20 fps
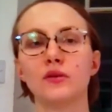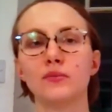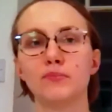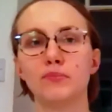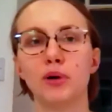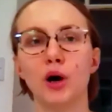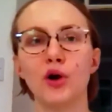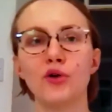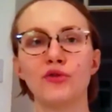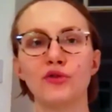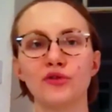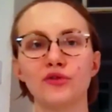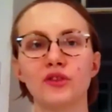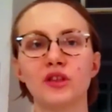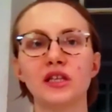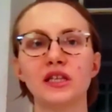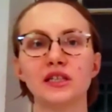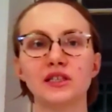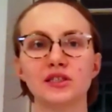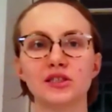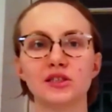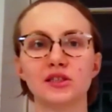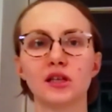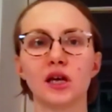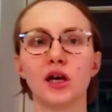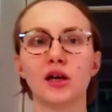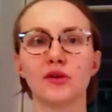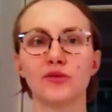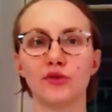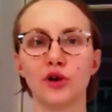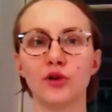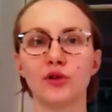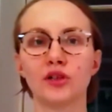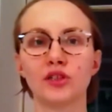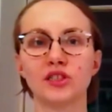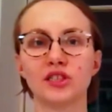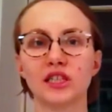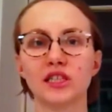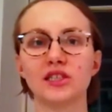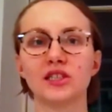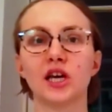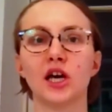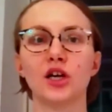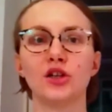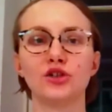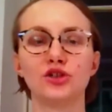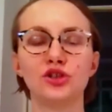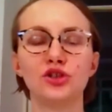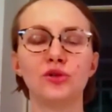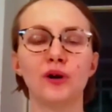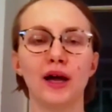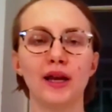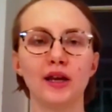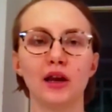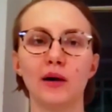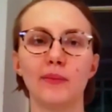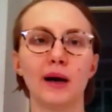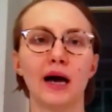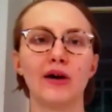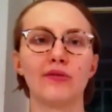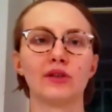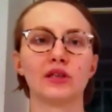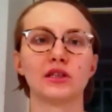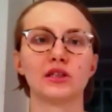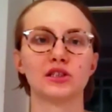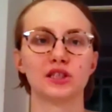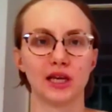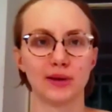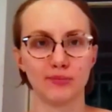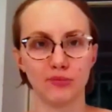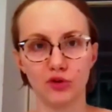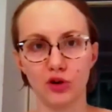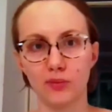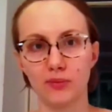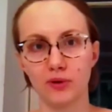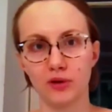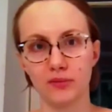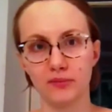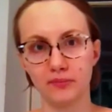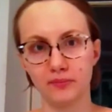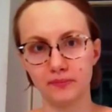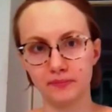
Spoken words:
both of these focuses do end up having the same problem.